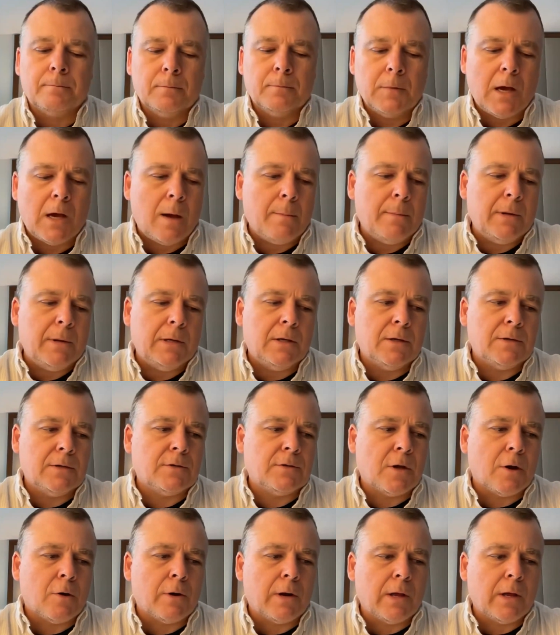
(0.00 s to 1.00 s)
Yeah, I mean, NIST
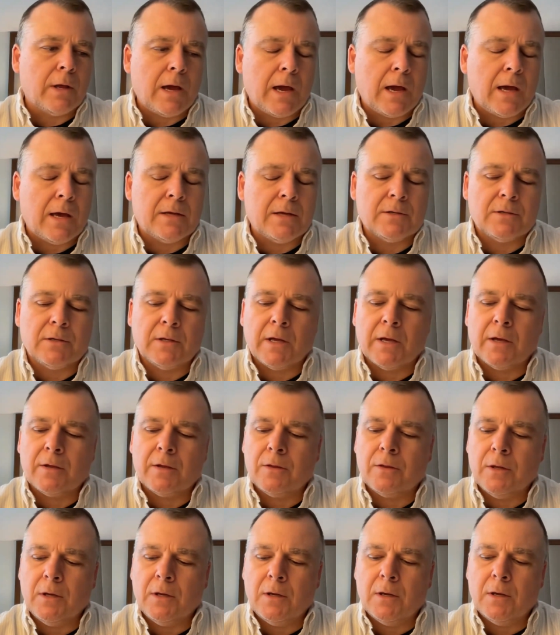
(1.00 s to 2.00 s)
already has like
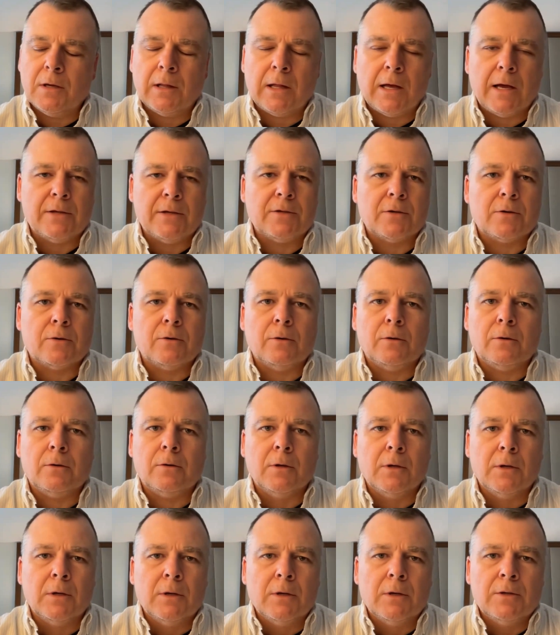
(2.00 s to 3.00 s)
the classical
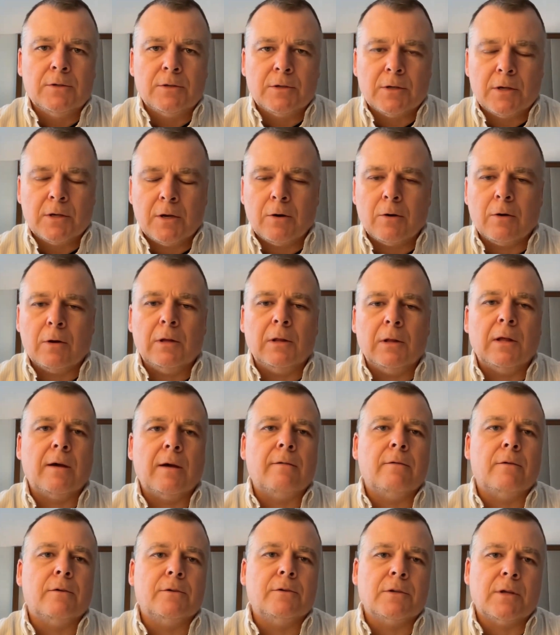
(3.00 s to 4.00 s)
security
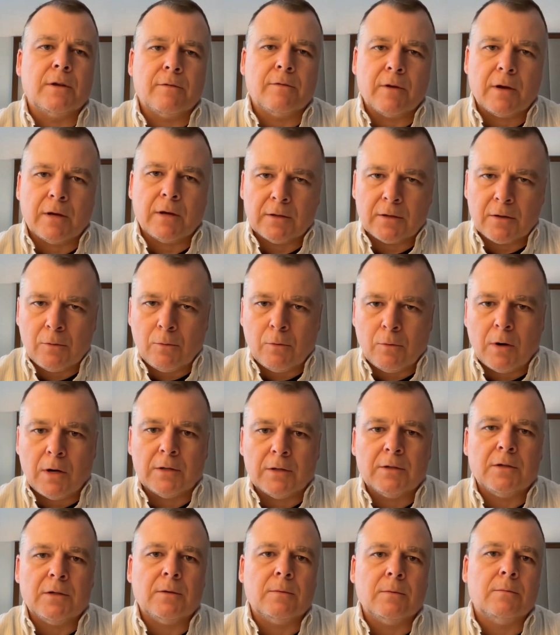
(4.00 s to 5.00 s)
levels. They've got the
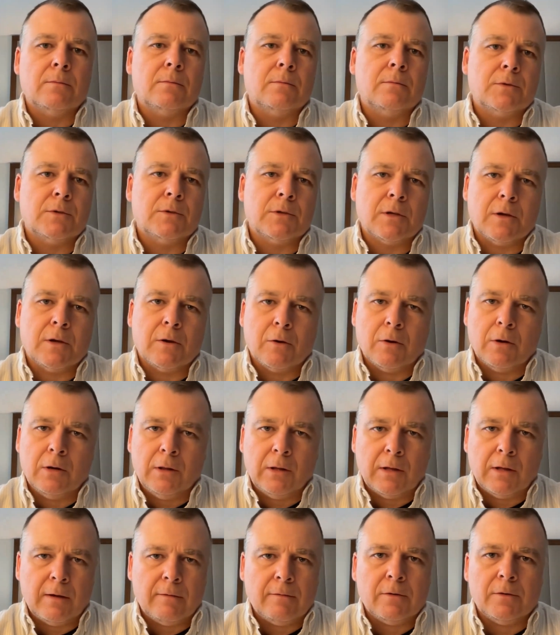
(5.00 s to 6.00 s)
quantum security
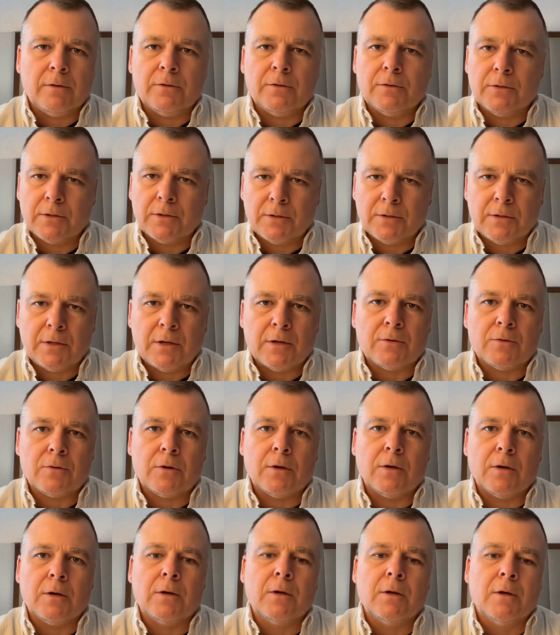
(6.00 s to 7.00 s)
levels,
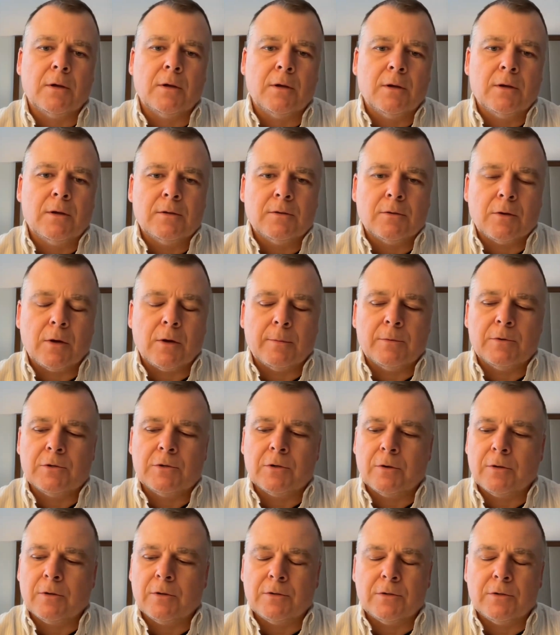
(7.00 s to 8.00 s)
etc. So I'm
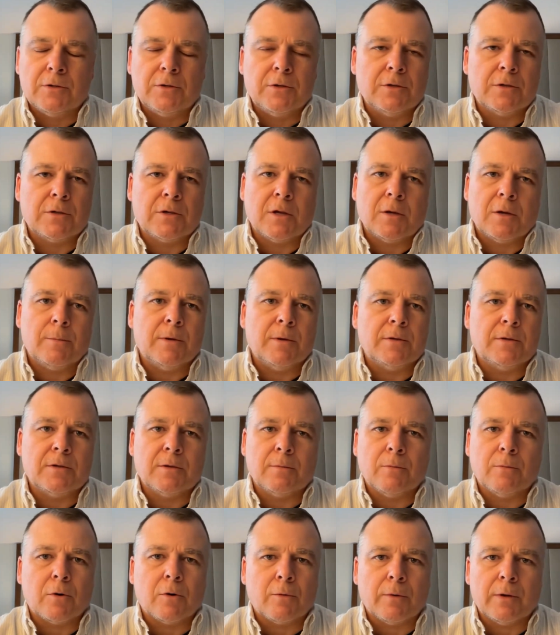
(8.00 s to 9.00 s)
sure this is just going to be some
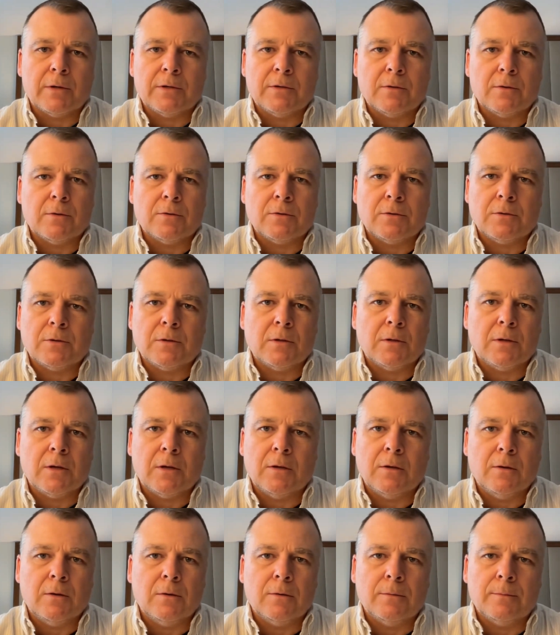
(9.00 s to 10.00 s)
more research that they
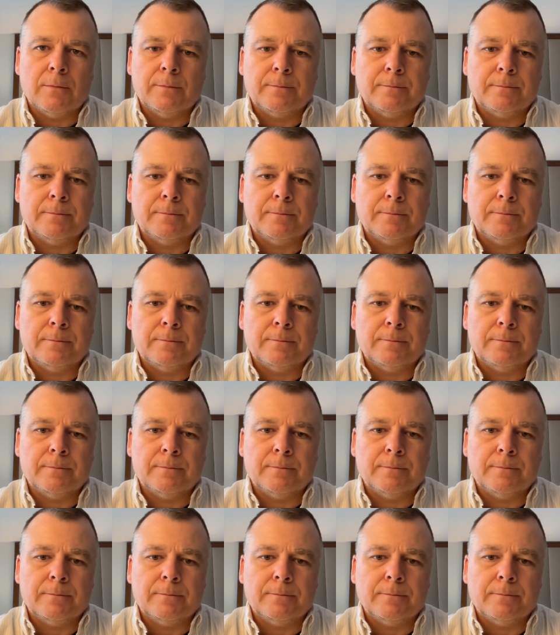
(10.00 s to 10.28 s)
do.